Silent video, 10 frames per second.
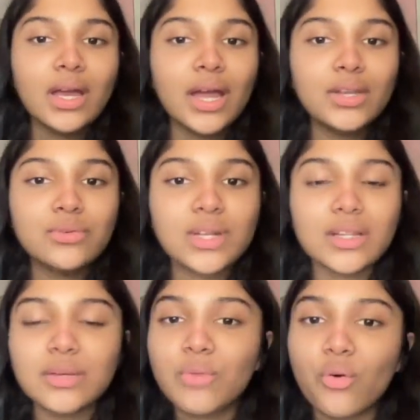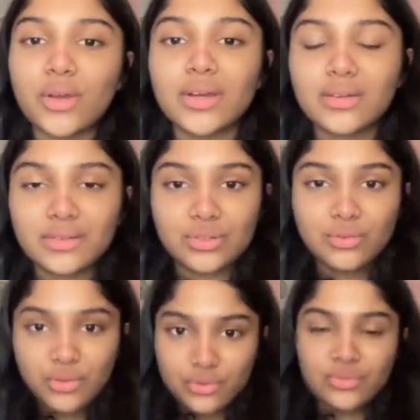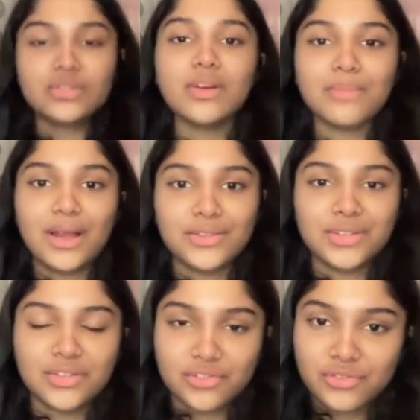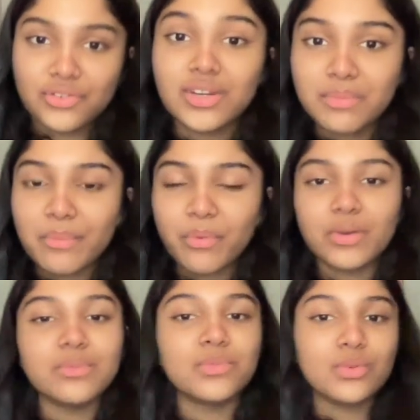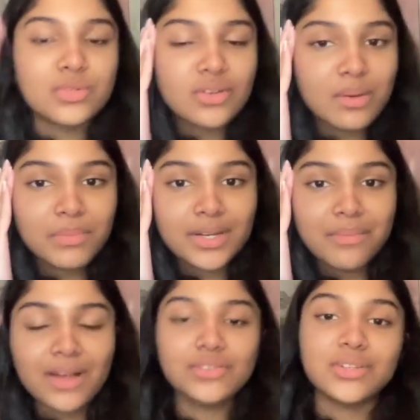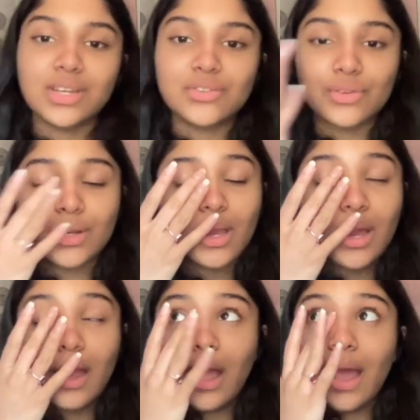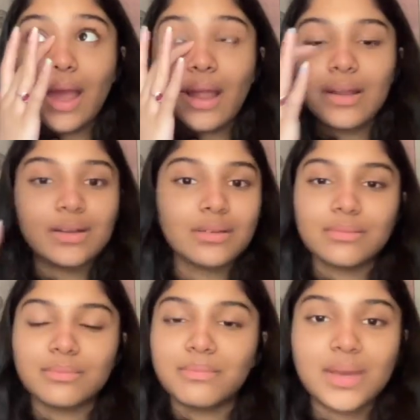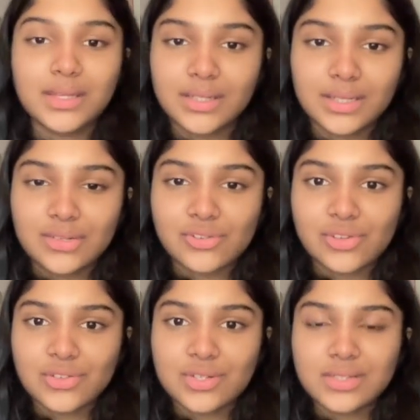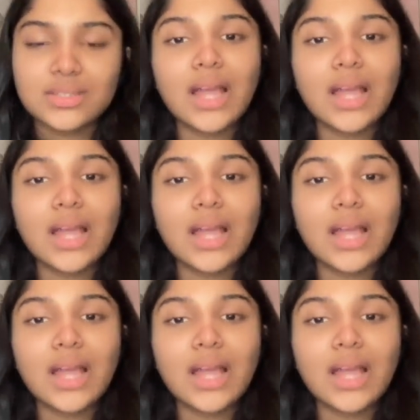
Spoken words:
and you tell them, okay, you use your imagination, read my poem, use your complete imagination and make the illustrations.